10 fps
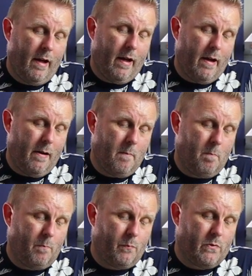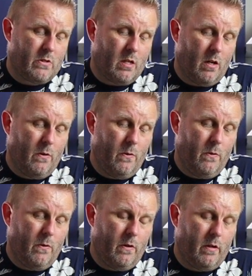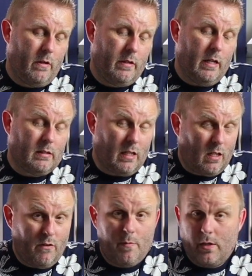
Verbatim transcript: Um, so yes, thank you very